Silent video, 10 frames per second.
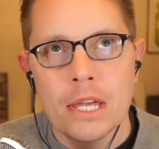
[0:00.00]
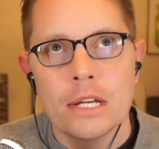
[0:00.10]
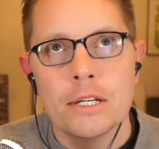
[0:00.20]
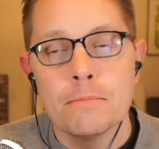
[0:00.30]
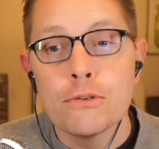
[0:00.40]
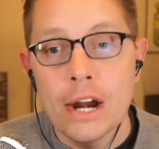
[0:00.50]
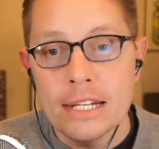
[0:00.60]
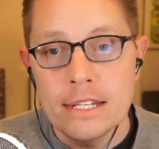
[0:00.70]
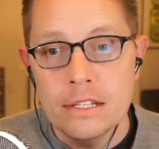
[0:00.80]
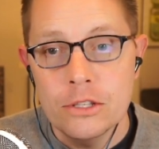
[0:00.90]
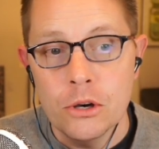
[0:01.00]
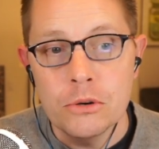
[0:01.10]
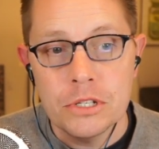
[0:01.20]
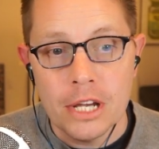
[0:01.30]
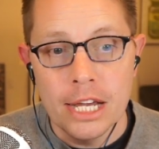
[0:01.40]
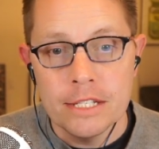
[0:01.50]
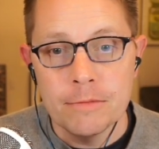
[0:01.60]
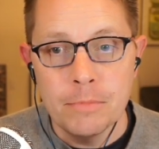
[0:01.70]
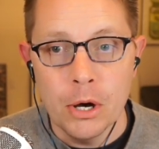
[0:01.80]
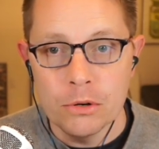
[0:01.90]
depresses those kinds
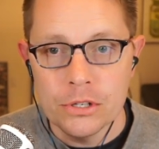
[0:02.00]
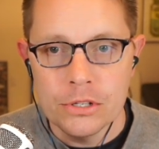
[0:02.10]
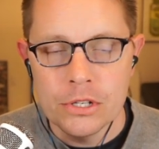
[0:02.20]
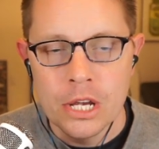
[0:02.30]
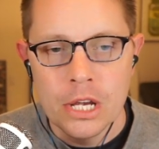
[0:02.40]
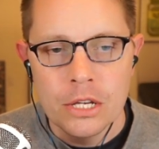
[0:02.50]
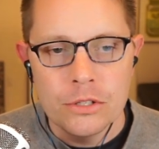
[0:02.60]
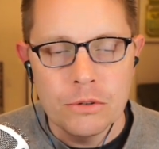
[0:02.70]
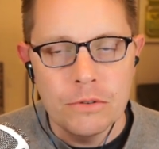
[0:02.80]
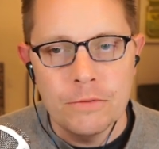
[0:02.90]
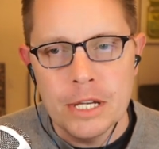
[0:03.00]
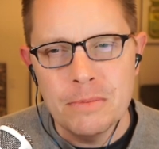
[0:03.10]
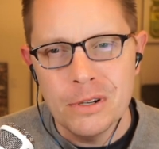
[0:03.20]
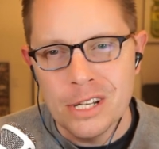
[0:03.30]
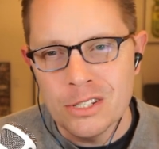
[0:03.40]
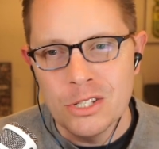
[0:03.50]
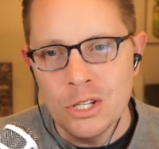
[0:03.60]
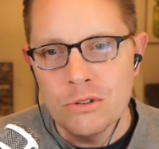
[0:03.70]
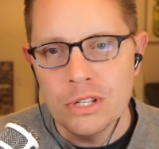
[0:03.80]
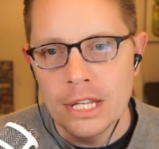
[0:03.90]
of posts. So Facebook doesn't
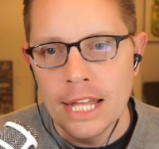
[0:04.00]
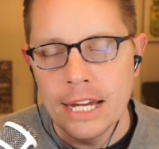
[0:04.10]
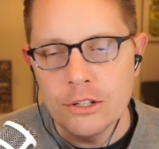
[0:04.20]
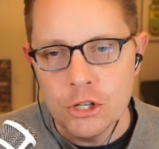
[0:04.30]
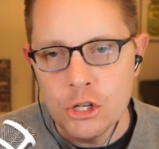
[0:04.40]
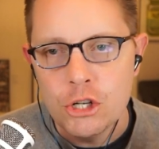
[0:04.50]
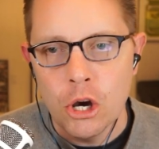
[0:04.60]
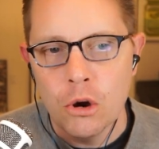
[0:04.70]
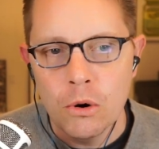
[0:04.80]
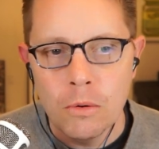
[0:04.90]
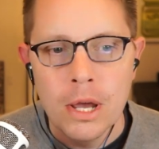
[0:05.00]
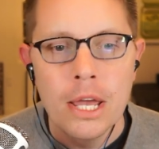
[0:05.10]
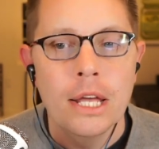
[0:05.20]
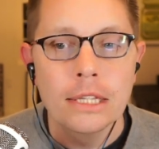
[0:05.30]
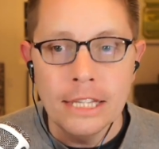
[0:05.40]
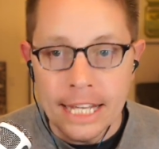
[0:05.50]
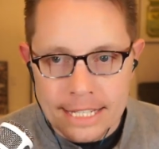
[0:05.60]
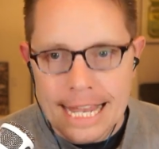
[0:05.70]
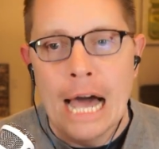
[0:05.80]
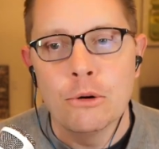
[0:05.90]
usually like to show
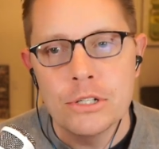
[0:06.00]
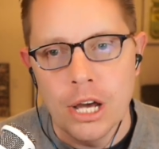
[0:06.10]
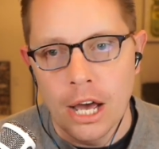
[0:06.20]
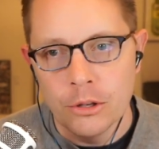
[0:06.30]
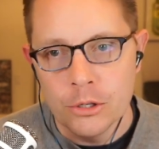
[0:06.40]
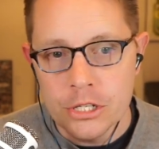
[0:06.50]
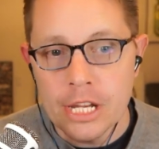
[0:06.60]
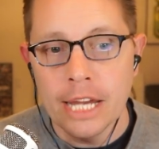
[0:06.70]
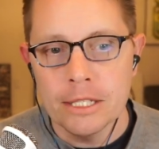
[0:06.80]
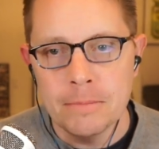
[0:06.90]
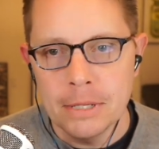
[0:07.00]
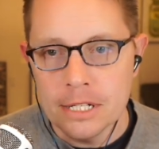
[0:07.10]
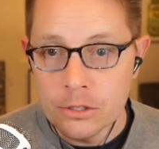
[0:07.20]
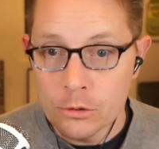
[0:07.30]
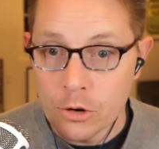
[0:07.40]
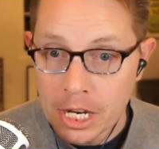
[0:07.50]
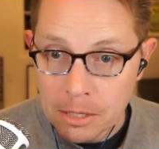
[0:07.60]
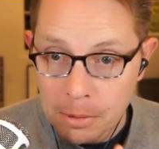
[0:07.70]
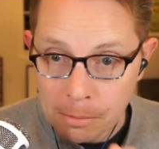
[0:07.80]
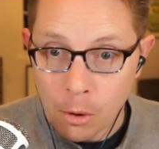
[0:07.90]
links out to other sites because they're trying
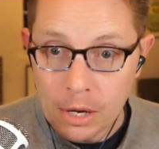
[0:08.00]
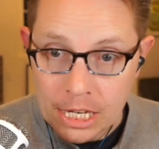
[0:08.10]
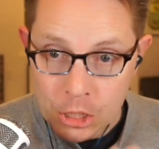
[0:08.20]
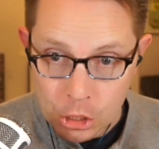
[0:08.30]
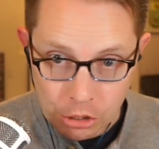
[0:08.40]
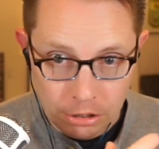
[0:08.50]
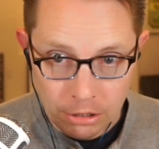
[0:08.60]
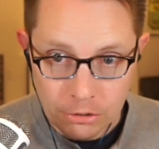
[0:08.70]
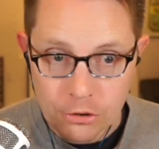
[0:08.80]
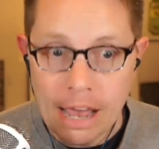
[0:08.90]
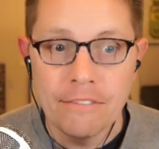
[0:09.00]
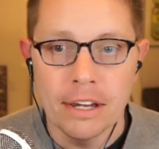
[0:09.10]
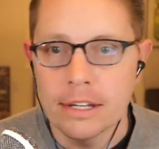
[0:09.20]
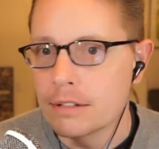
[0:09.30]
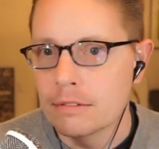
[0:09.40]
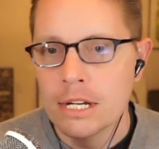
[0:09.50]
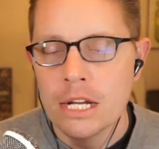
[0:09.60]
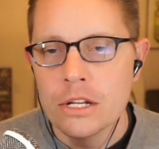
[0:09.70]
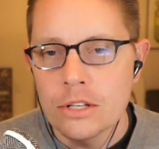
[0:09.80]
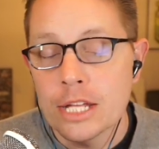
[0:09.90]
to promote internal traffic. And
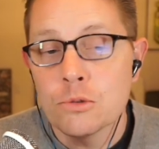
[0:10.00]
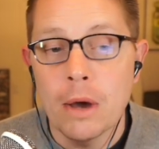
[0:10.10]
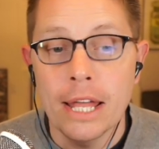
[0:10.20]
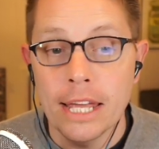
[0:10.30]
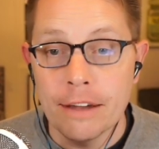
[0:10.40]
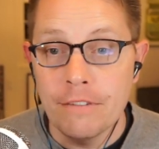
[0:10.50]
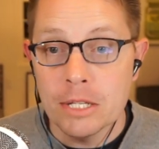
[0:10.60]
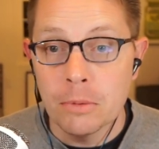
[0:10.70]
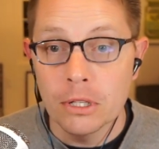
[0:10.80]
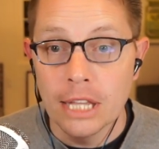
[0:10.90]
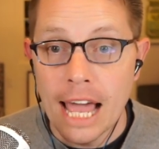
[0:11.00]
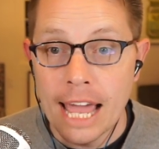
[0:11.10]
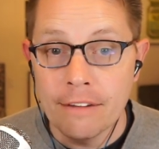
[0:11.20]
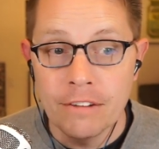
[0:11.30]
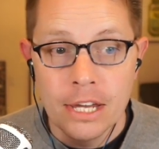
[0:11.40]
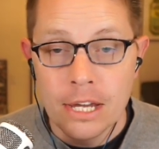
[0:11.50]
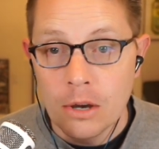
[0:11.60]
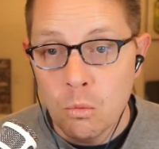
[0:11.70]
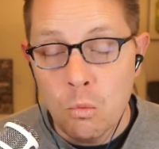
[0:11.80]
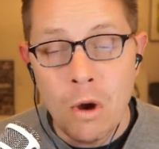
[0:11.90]
so that's why like a Facebook Live,
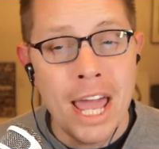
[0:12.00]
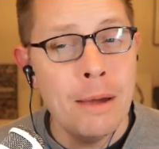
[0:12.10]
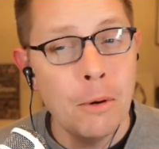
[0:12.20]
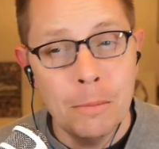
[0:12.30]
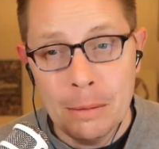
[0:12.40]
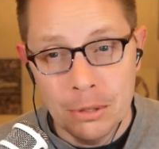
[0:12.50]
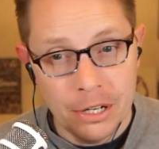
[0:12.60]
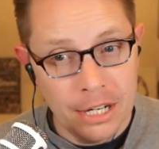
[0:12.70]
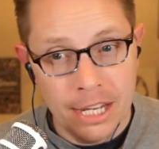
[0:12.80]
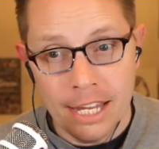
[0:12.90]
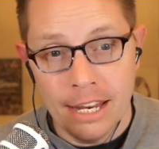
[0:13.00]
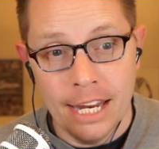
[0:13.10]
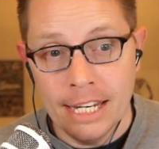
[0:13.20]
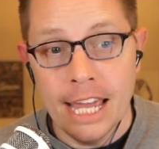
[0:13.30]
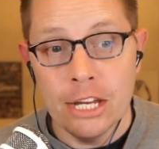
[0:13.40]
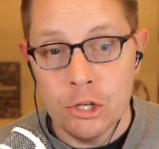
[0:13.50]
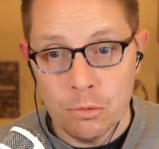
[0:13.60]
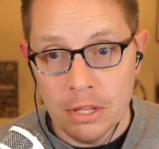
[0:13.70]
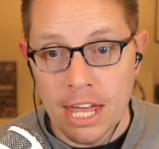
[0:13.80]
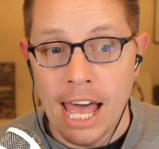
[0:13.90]
way more people are going to get engaged
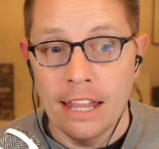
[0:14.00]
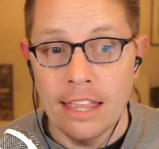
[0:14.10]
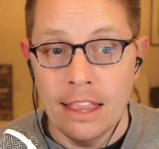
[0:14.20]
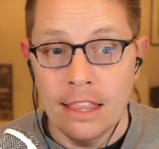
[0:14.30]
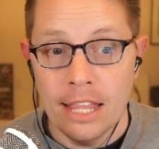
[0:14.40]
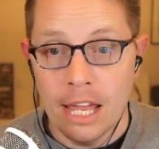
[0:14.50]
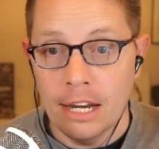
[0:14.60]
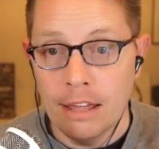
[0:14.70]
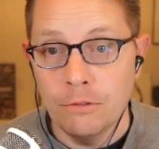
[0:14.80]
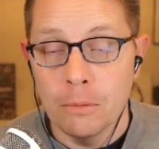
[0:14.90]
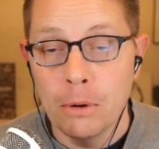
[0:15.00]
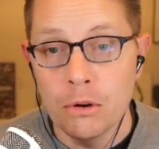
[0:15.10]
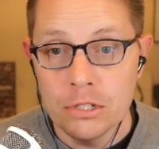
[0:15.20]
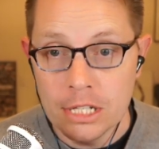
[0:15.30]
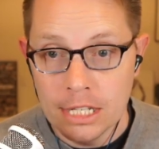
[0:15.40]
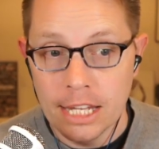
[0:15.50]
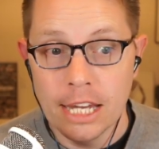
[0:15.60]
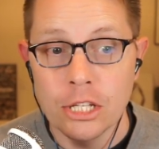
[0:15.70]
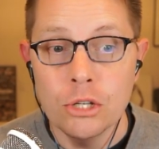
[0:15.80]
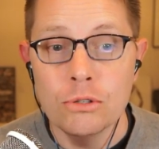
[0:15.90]
with that than if you're posting like
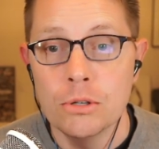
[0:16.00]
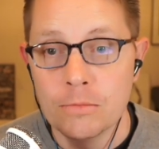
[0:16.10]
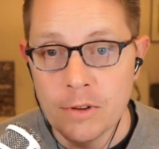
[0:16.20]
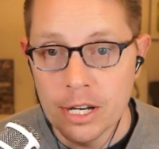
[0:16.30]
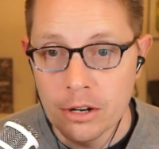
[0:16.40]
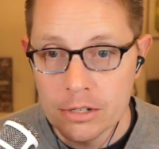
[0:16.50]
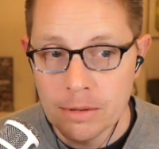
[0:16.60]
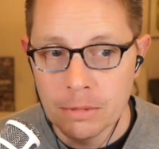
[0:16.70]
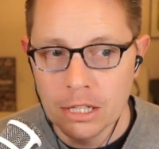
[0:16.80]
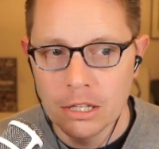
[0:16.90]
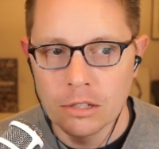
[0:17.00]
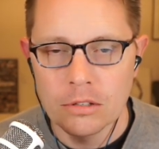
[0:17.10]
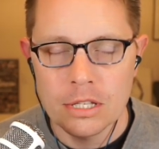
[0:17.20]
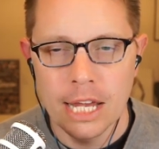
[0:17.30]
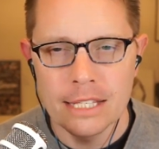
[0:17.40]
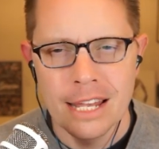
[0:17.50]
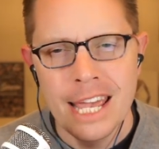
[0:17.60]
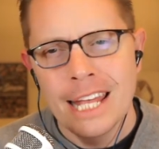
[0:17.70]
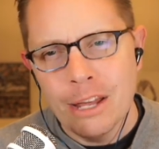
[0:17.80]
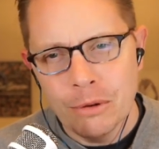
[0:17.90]
a YouTube video or something along those lines.
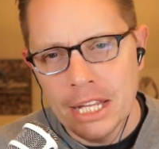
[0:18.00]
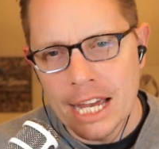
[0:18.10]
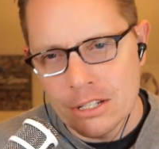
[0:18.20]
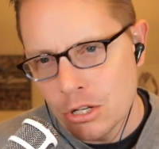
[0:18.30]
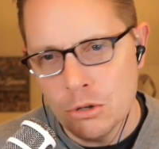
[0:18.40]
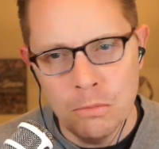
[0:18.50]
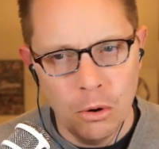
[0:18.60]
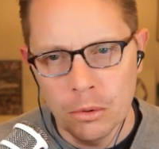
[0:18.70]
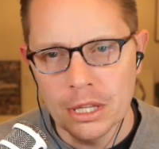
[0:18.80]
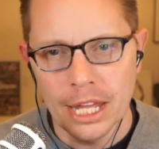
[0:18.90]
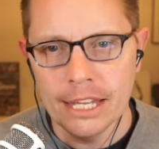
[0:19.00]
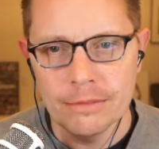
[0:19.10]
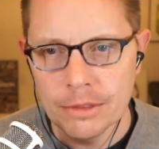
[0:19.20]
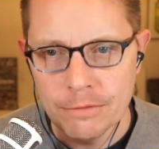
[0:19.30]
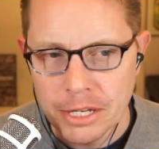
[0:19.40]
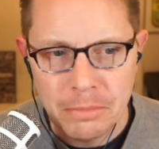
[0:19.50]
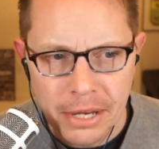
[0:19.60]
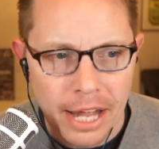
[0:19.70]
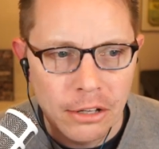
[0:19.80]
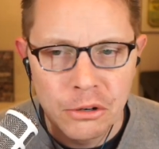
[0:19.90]
That really has to do more with like the
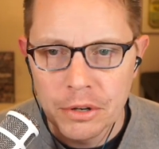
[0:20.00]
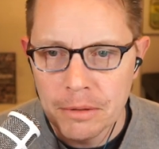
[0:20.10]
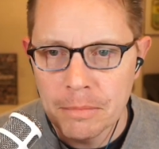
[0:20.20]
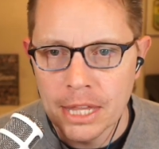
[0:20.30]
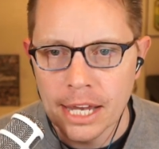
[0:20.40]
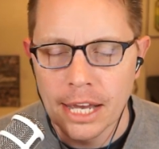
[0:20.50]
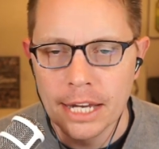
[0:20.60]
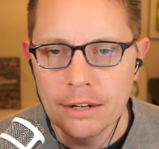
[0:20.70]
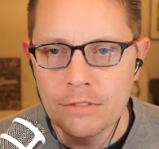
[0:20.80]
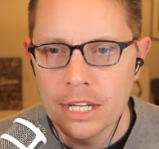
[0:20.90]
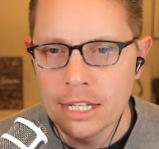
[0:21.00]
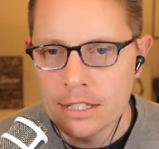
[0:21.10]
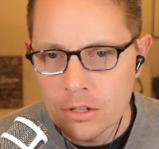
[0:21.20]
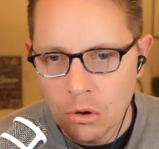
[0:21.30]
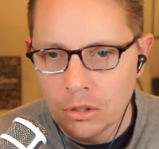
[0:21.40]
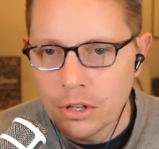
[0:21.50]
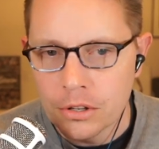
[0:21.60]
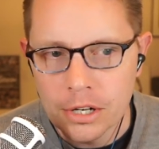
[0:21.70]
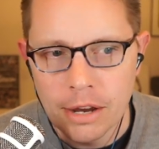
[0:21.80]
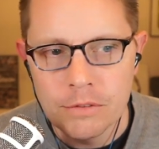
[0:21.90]
Facebook algorithm and that kind of thing. And it's a whole
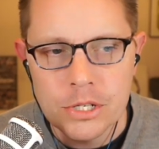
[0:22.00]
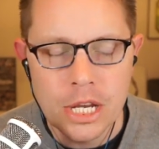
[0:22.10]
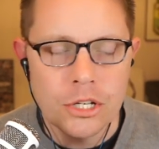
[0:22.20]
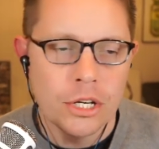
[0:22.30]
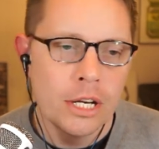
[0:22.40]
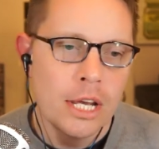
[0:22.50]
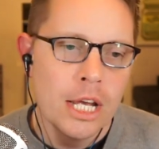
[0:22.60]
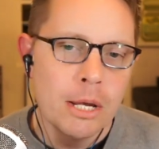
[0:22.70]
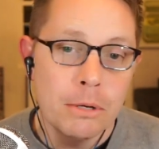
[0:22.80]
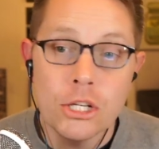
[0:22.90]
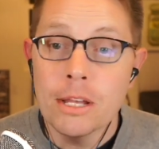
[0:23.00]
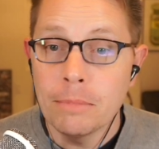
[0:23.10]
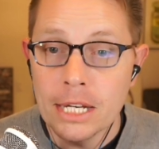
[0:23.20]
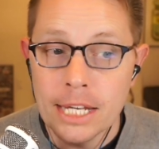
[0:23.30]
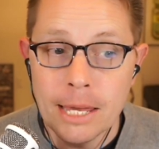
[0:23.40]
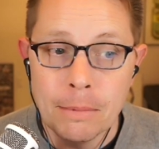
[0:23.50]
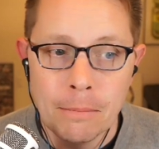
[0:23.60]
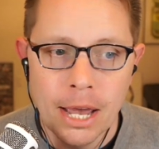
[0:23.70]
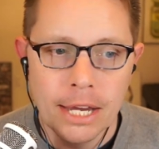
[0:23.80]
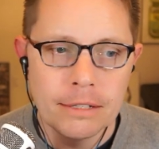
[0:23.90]
nother conversation, but just something to keep in
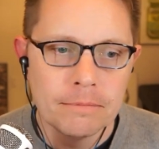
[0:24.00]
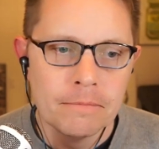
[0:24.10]
mind.